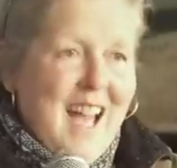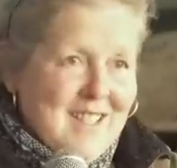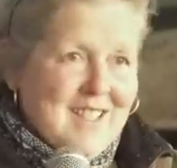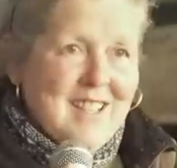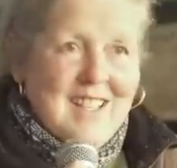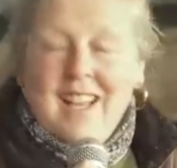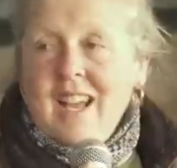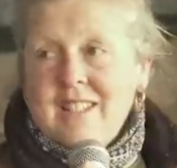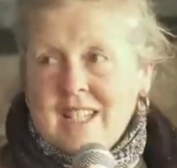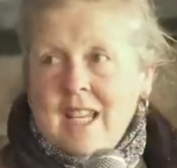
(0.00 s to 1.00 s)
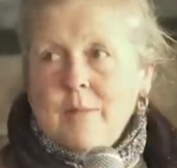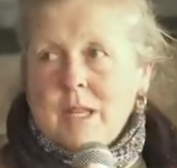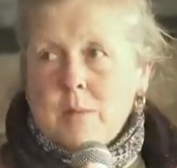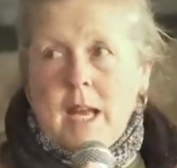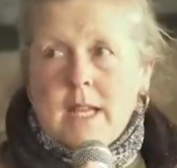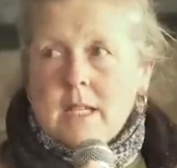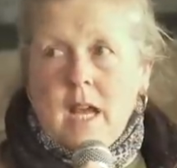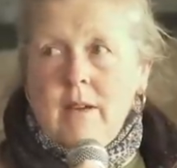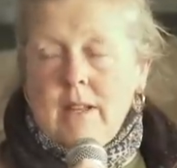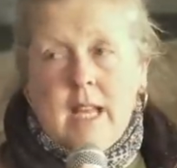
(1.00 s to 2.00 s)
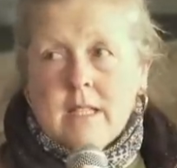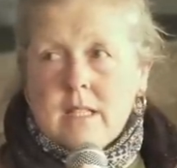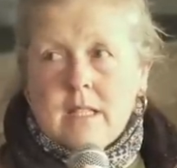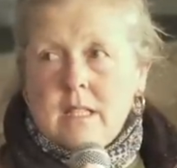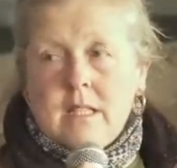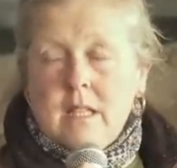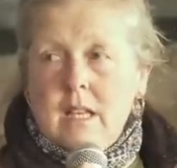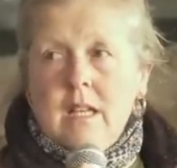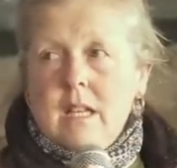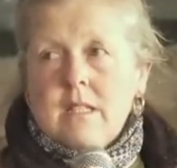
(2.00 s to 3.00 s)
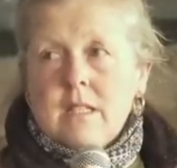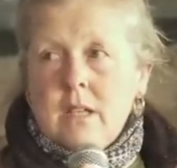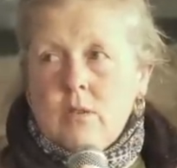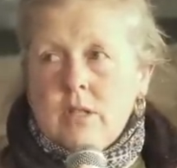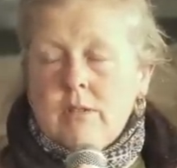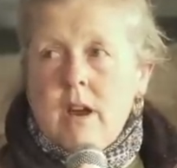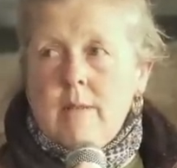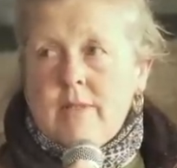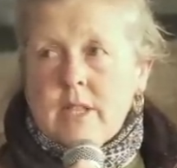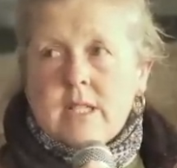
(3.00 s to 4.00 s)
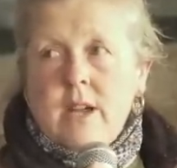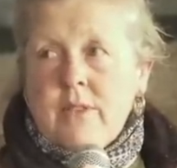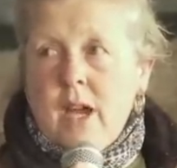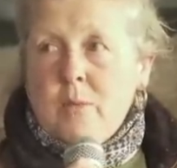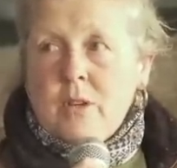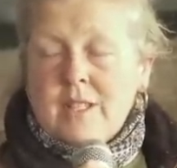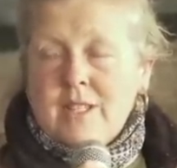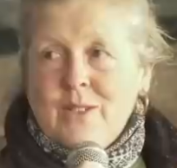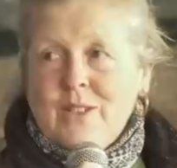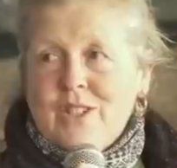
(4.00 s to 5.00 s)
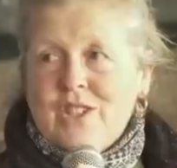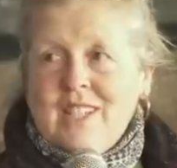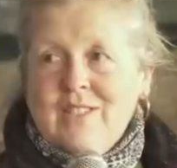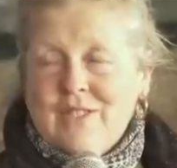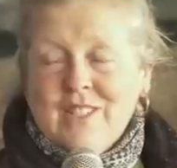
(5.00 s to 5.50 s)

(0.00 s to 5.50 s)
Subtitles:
Yes. And to keep this place going, there's a list as long as your arm of the stuff that I want to do and achieve.